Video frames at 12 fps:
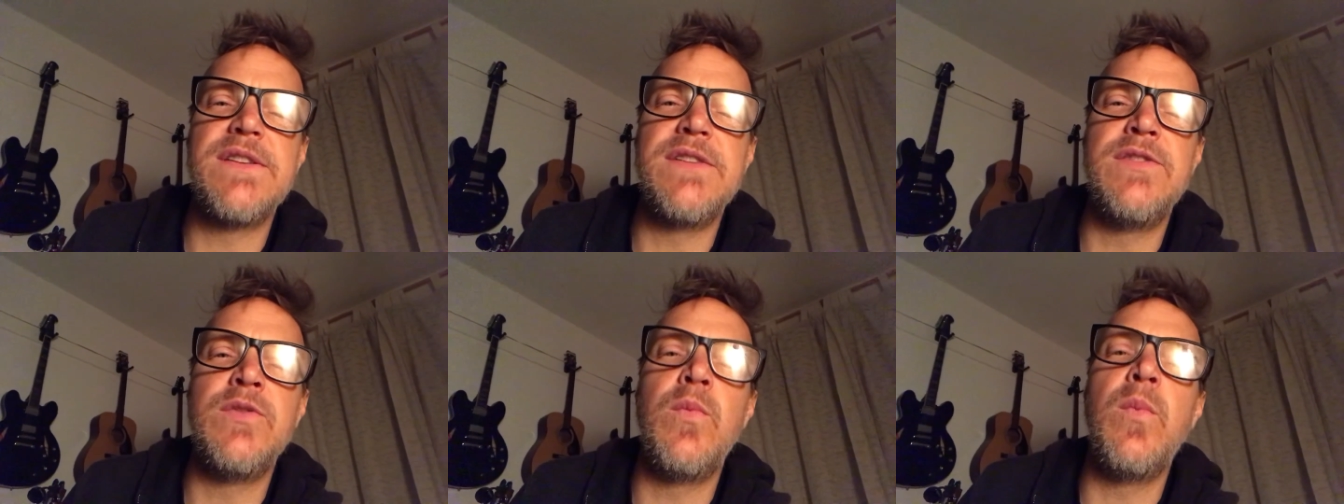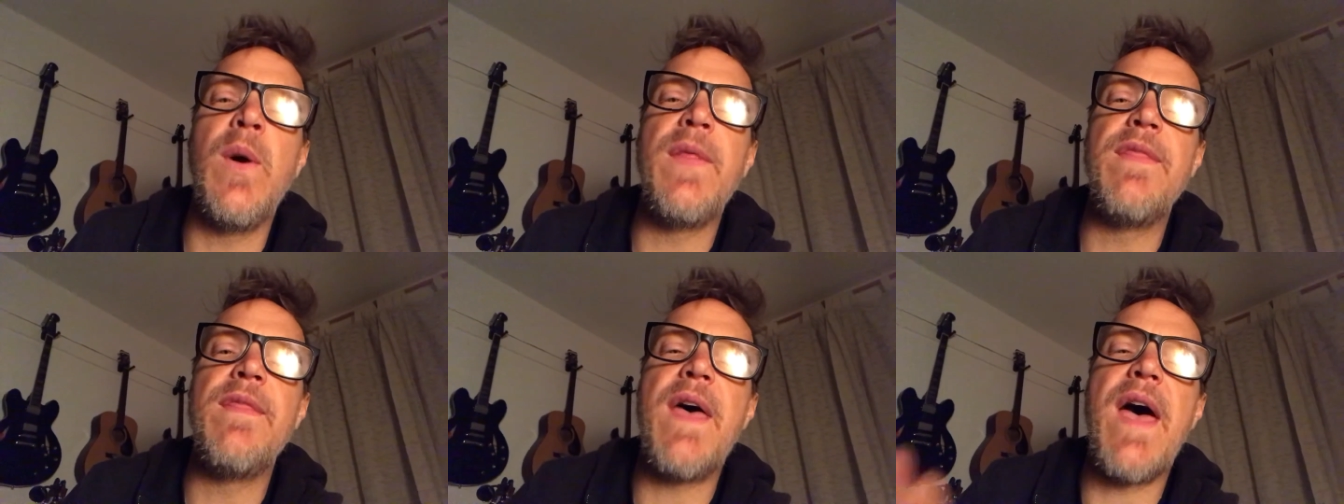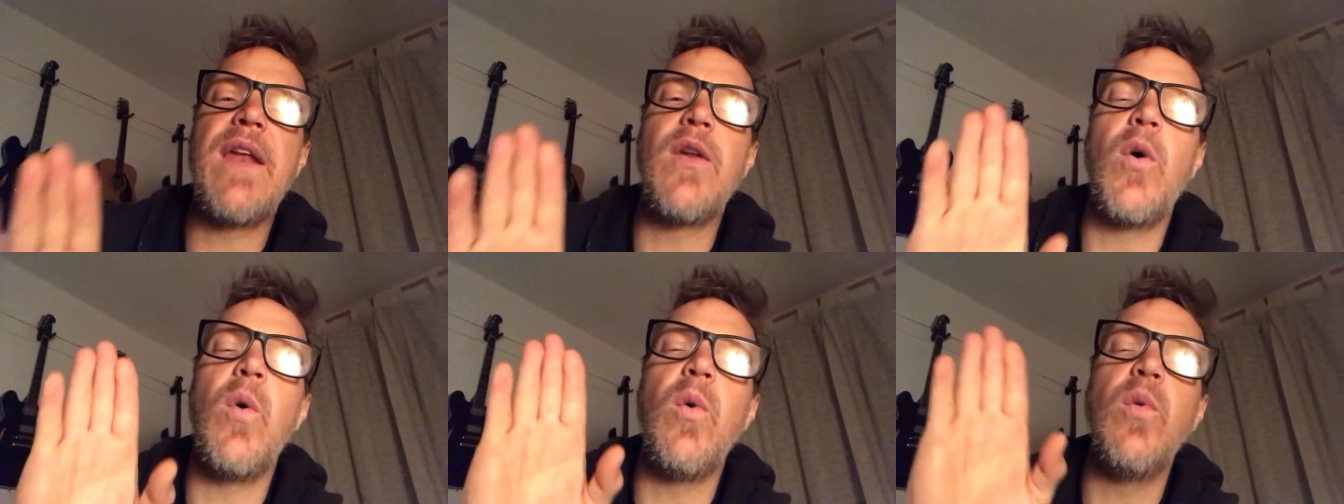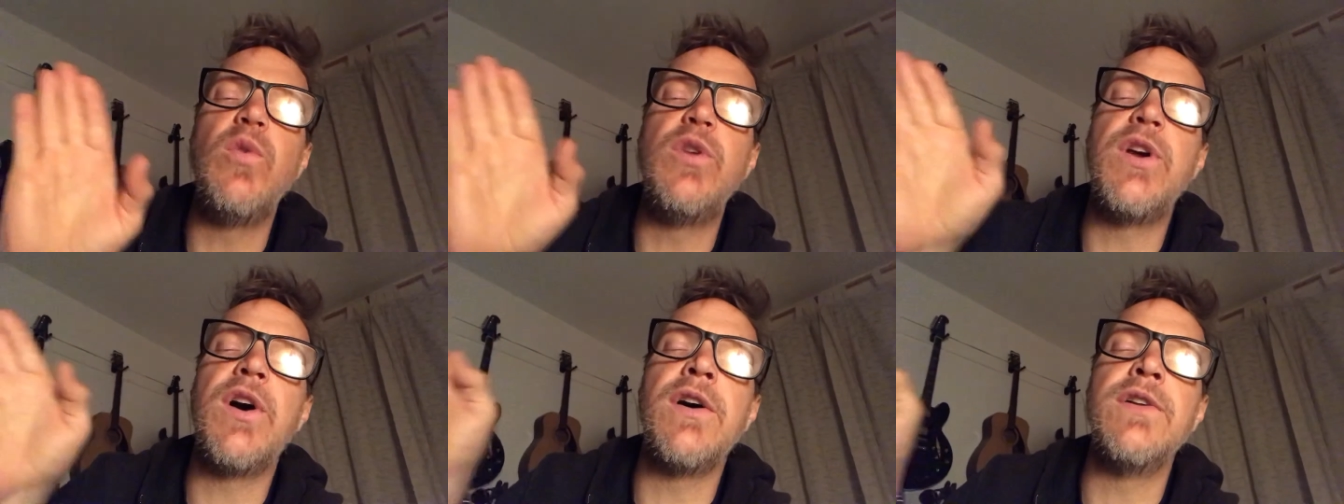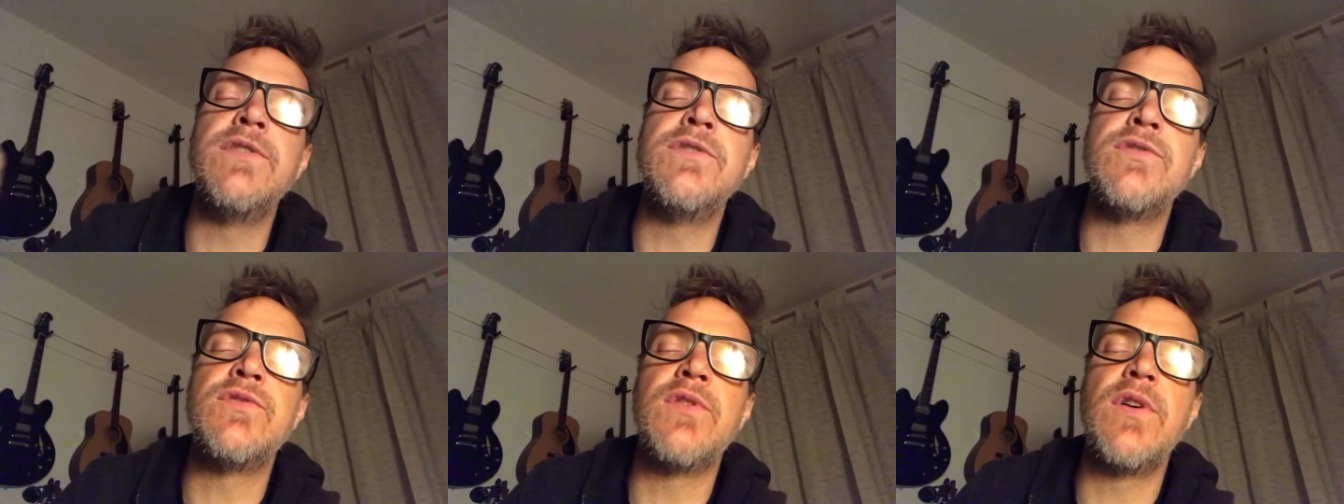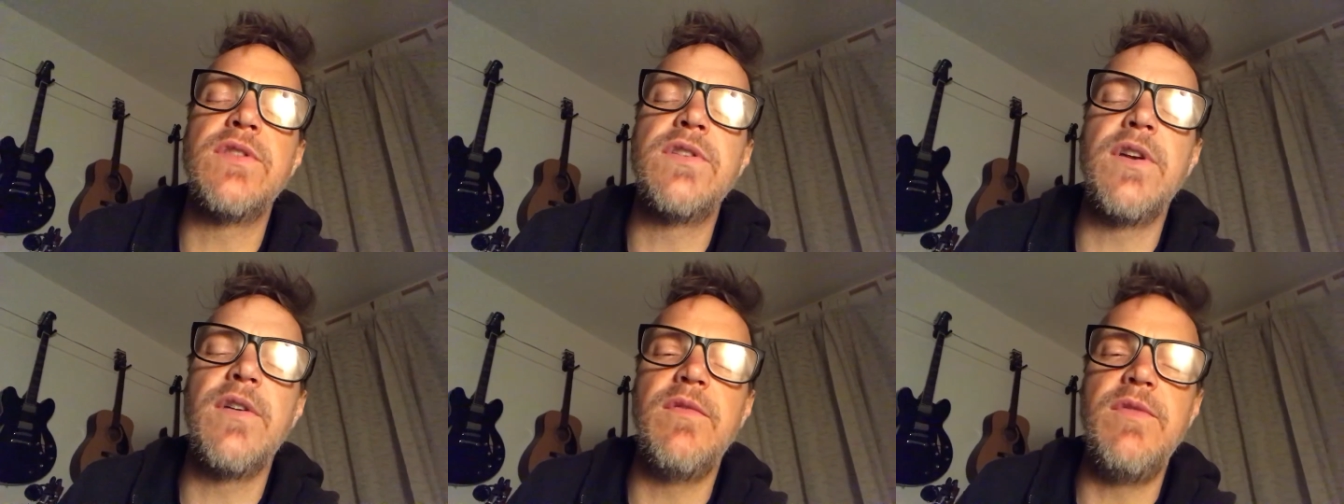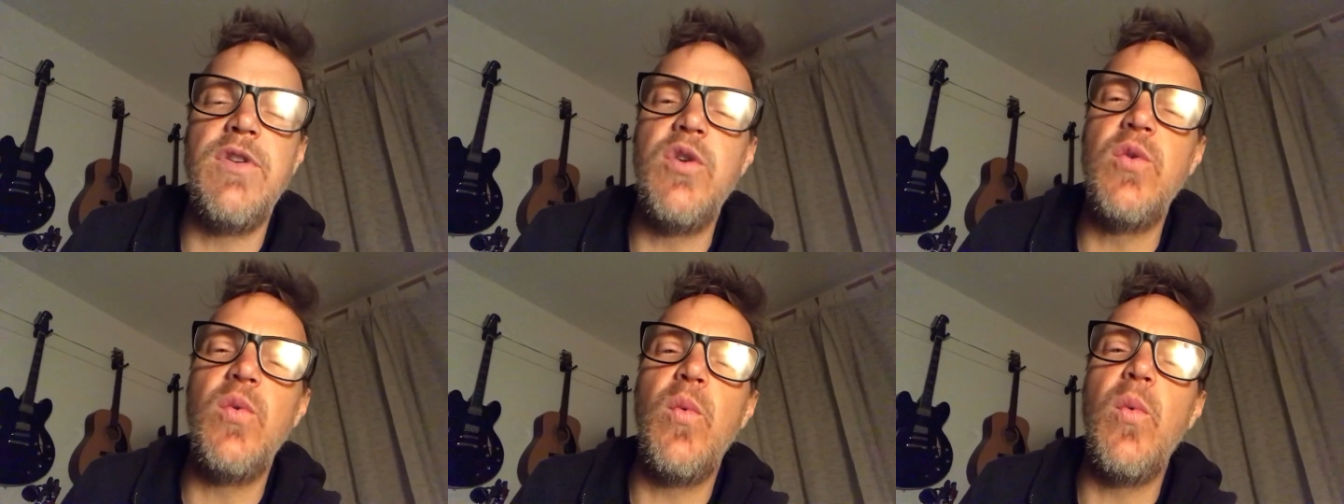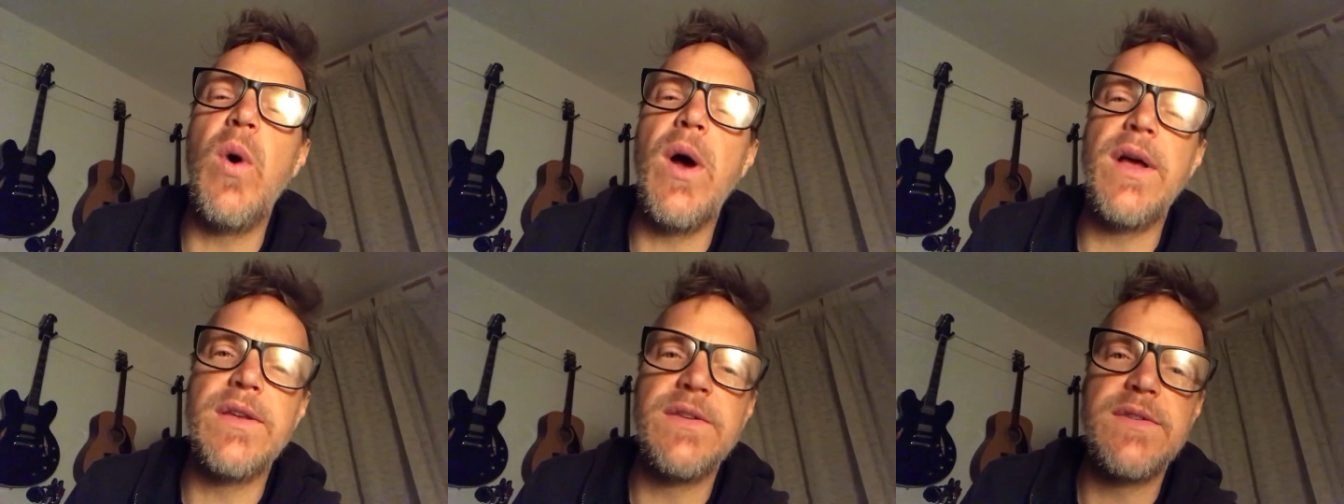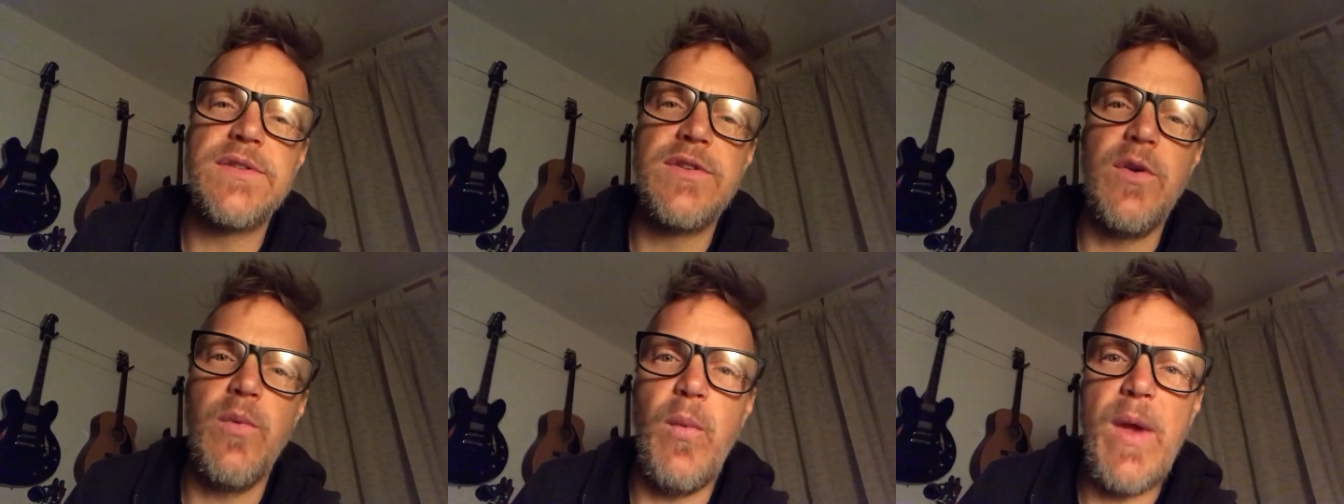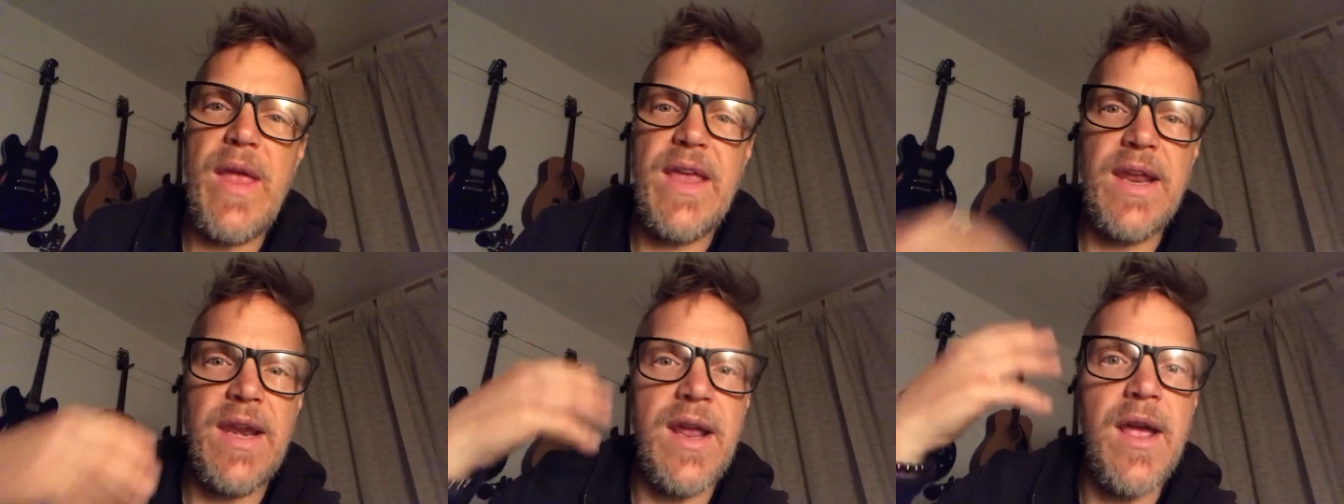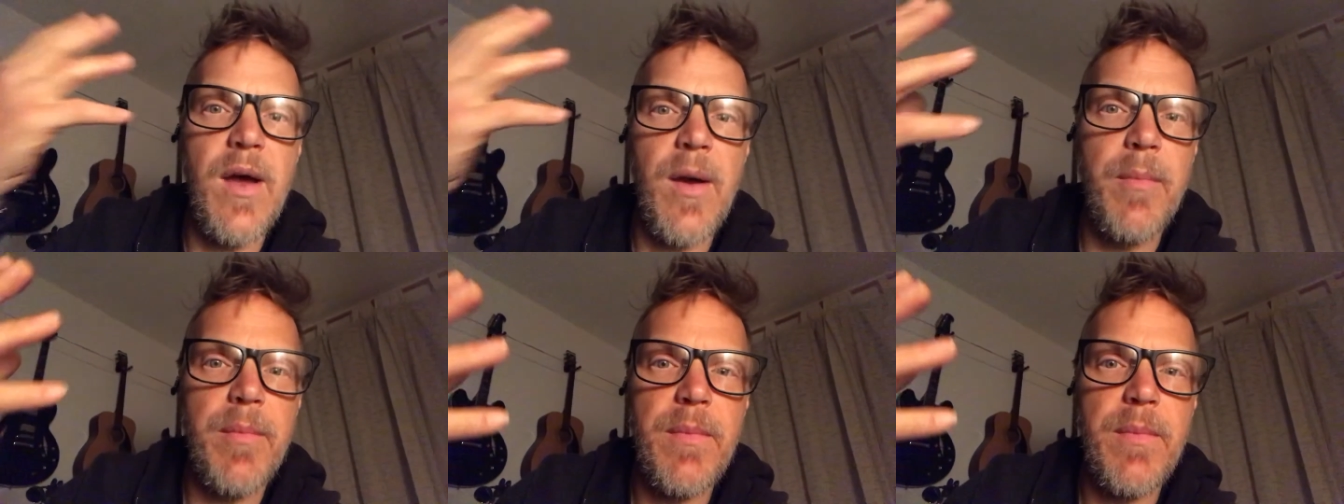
into what that old construct of you was. You're wakening up.